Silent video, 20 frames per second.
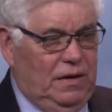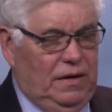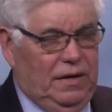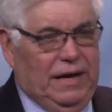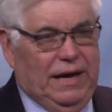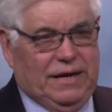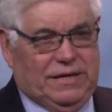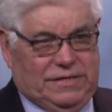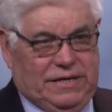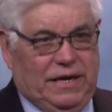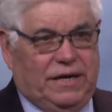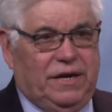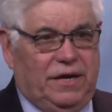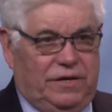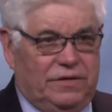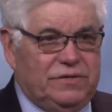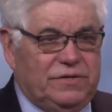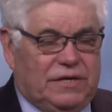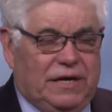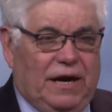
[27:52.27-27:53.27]
uh,
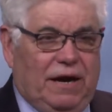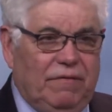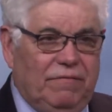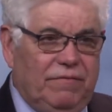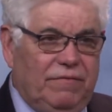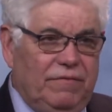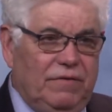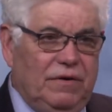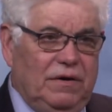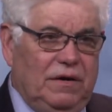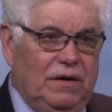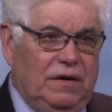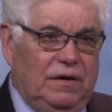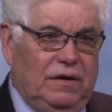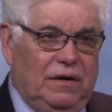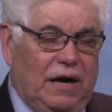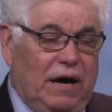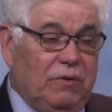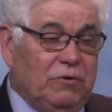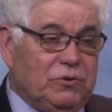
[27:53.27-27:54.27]
executive staff.
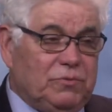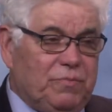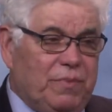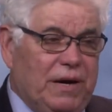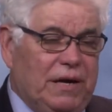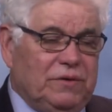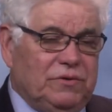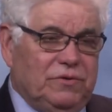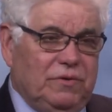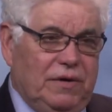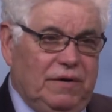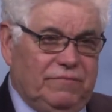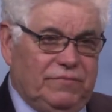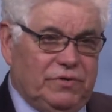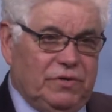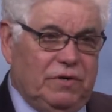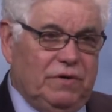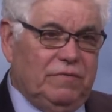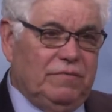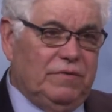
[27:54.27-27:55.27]
Uh, I was proud to have
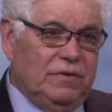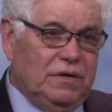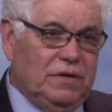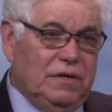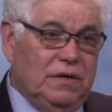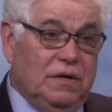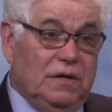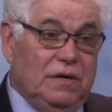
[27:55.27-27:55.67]
served